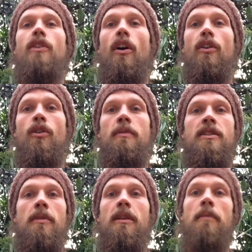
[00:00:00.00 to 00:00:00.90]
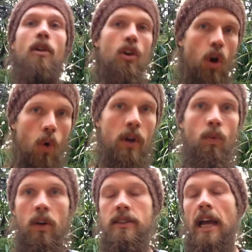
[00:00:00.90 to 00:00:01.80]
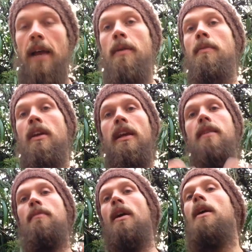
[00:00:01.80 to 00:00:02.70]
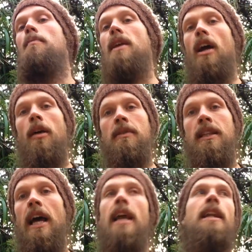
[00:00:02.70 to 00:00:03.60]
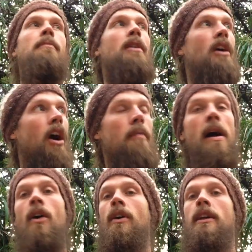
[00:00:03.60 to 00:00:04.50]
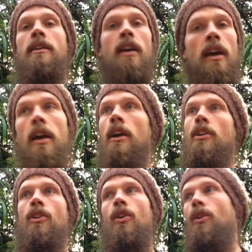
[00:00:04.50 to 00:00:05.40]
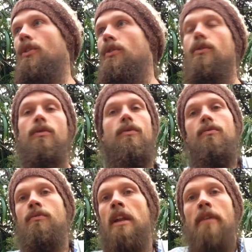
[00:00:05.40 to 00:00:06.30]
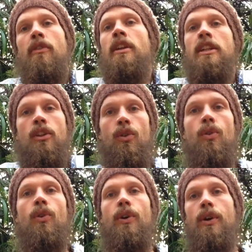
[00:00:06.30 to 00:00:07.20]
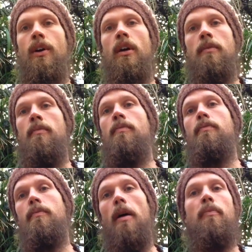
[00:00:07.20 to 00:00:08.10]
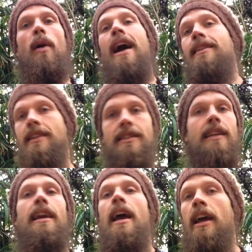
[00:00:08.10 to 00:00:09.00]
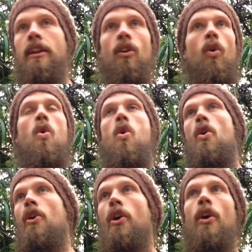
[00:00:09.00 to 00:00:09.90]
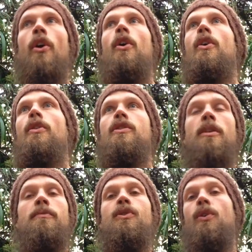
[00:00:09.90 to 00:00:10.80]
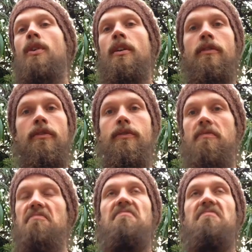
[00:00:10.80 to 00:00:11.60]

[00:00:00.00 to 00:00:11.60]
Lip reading: the darkroom as something I'm going to go in one time, I'm going to become enlightened, I'm going to come out and never need to do a practice again, or some sort of